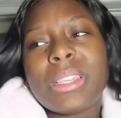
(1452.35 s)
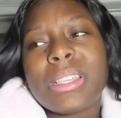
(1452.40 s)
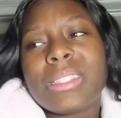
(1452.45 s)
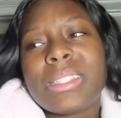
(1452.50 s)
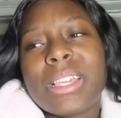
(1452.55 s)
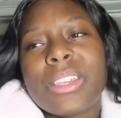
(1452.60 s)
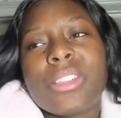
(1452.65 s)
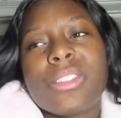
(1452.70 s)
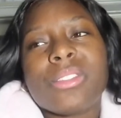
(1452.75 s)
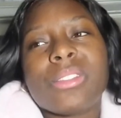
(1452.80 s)
It's
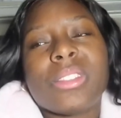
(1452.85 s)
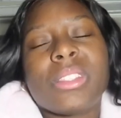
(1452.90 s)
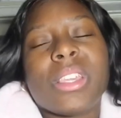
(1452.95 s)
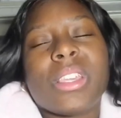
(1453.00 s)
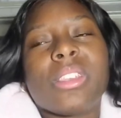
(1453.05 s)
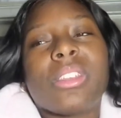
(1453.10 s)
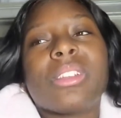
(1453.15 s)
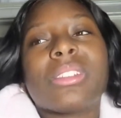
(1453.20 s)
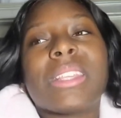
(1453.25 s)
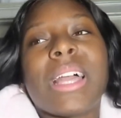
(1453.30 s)
like you're
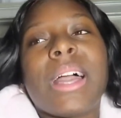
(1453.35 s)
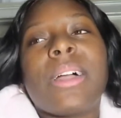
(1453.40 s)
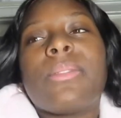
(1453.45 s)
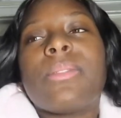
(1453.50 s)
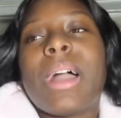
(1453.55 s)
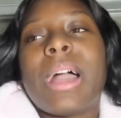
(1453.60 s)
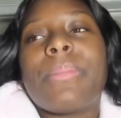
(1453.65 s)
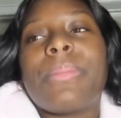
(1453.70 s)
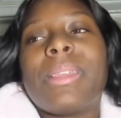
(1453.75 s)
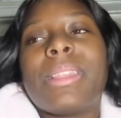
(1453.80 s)
sick, because
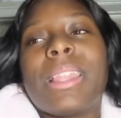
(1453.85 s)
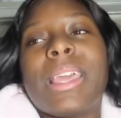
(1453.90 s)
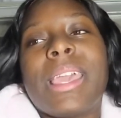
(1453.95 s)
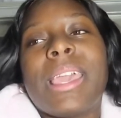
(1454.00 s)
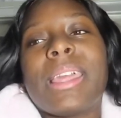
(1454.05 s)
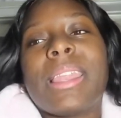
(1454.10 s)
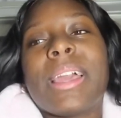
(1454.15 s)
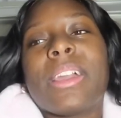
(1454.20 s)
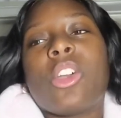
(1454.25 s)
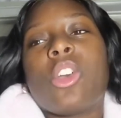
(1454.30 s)
I'll be
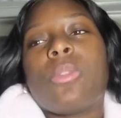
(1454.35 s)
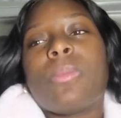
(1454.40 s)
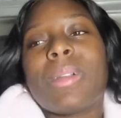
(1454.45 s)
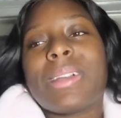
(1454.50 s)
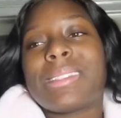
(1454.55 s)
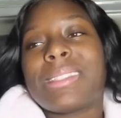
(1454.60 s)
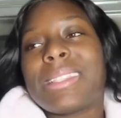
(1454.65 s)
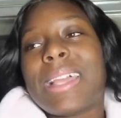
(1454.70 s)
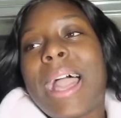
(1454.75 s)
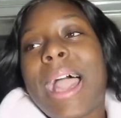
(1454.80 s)
laying like on
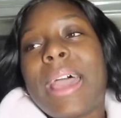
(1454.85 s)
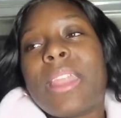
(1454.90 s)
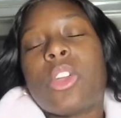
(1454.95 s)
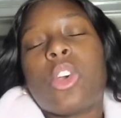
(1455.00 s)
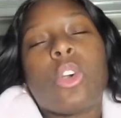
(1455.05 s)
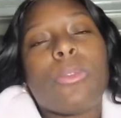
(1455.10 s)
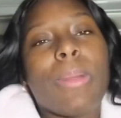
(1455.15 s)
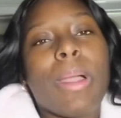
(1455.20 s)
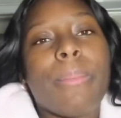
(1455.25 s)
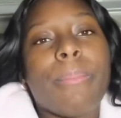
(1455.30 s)
my side or
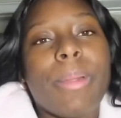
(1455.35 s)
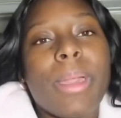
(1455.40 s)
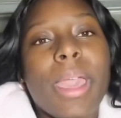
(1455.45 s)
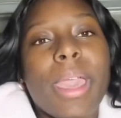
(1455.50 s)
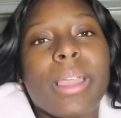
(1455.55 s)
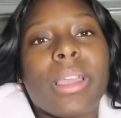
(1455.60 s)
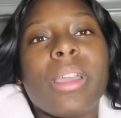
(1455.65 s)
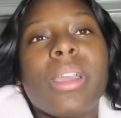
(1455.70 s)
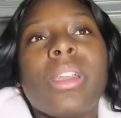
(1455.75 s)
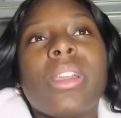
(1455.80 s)
on my
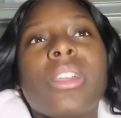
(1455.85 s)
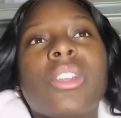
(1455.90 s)
back.